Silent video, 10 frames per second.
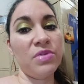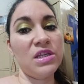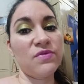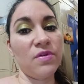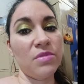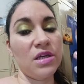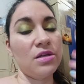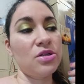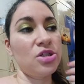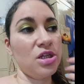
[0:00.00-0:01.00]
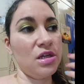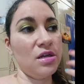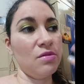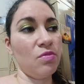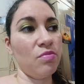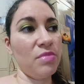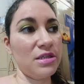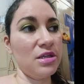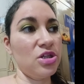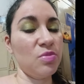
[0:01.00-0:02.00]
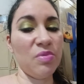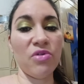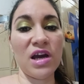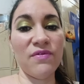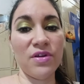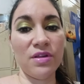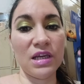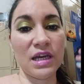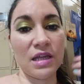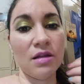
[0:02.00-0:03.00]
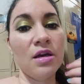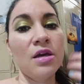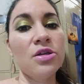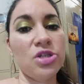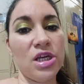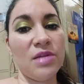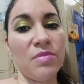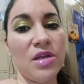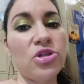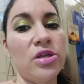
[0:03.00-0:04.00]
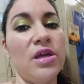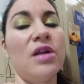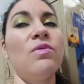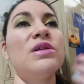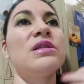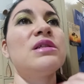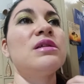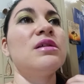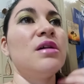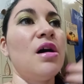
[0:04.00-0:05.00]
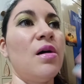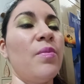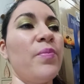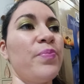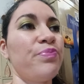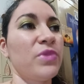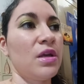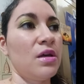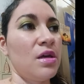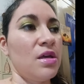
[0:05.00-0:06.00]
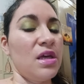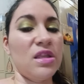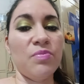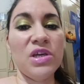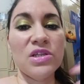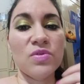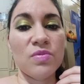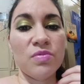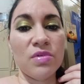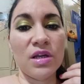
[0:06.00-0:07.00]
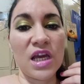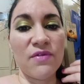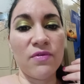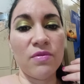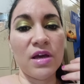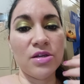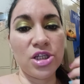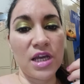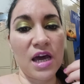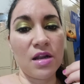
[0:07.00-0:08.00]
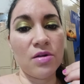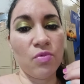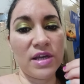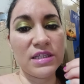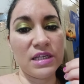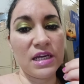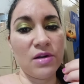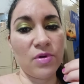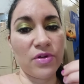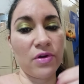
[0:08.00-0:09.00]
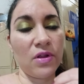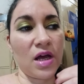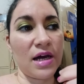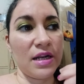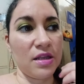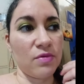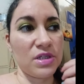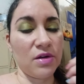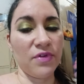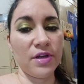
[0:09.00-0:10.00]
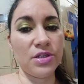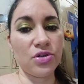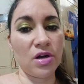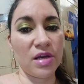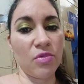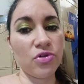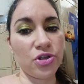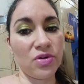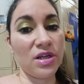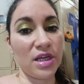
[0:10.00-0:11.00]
of my biggest goals especially because i every piece that i create has an emotional significance and i incorporate a lot of biblical elements in my pieces